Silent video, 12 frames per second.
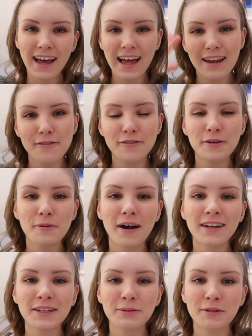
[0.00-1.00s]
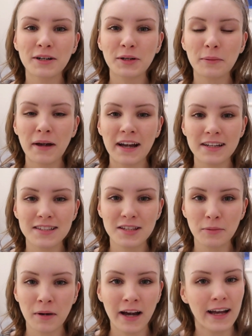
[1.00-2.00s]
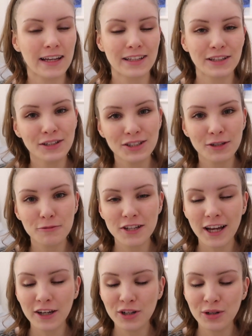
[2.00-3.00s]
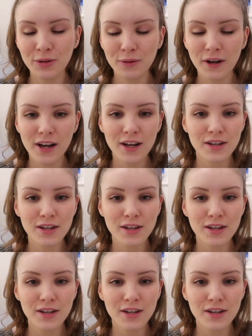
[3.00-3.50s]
Hello everyone and welcome back to my YouTube channel.